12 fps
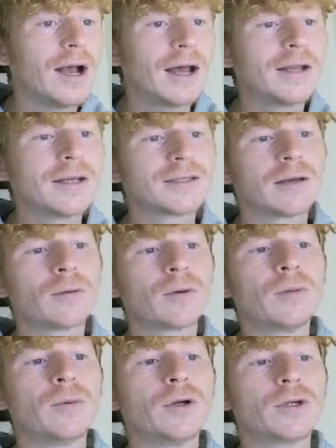And this time I'm going
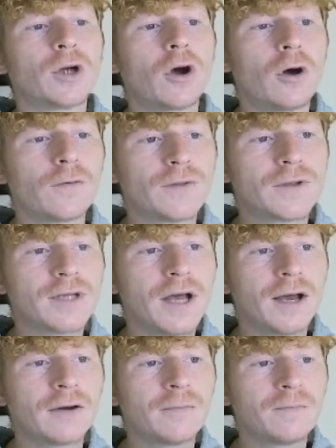to merge off the
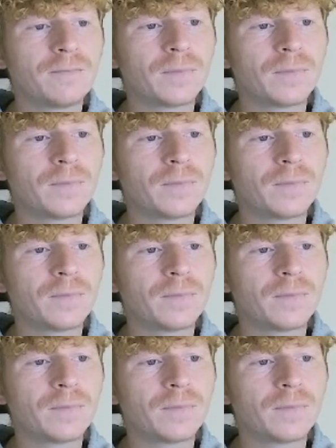tile